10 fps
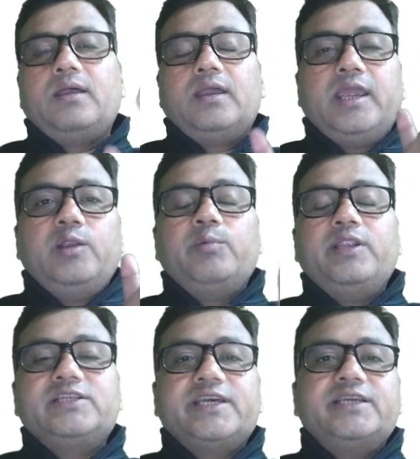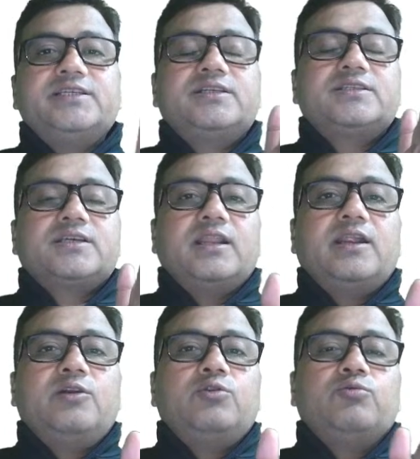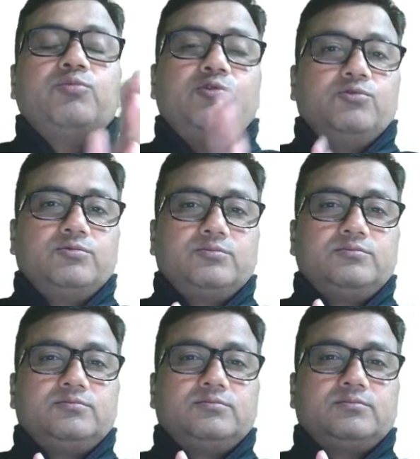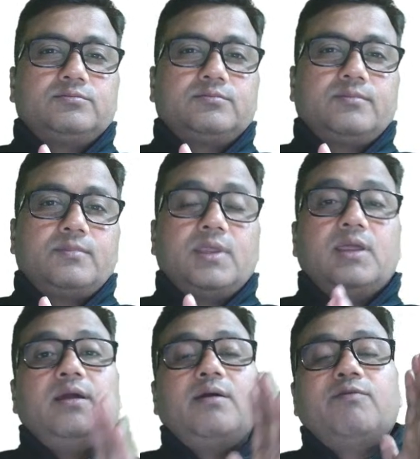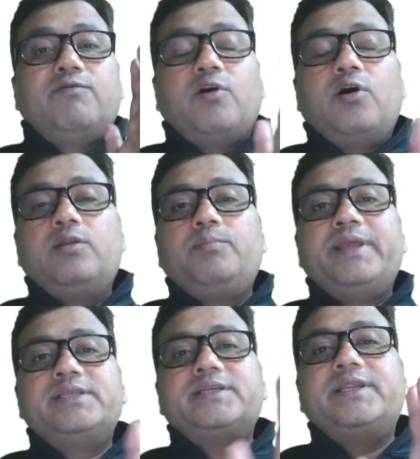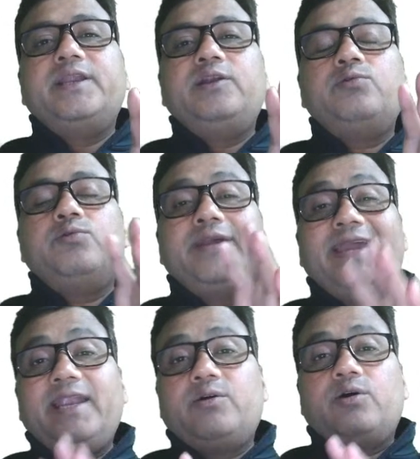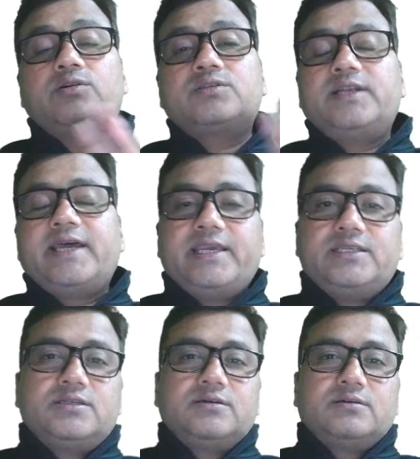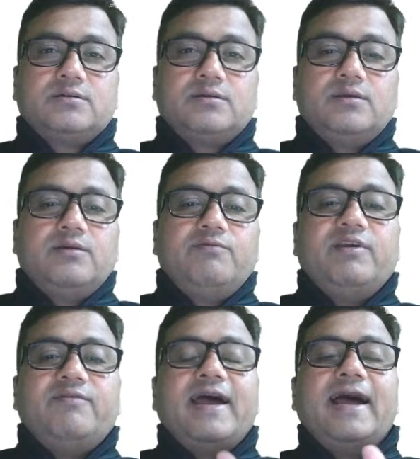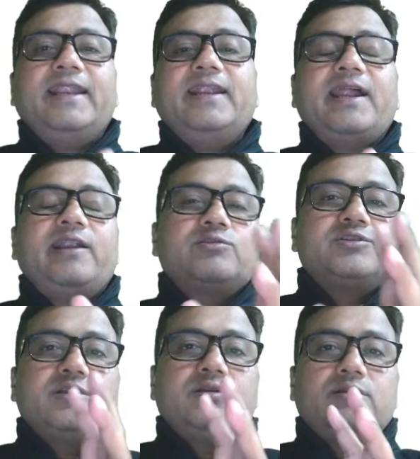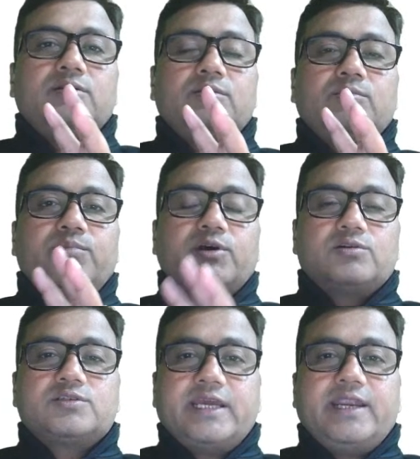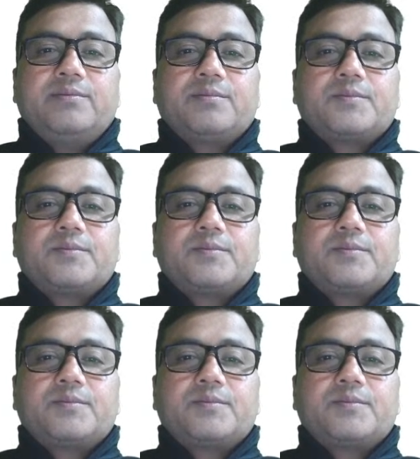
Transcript: it will change its color to blue. For benzidine to get oxidized, we have added hydrogen peroxide,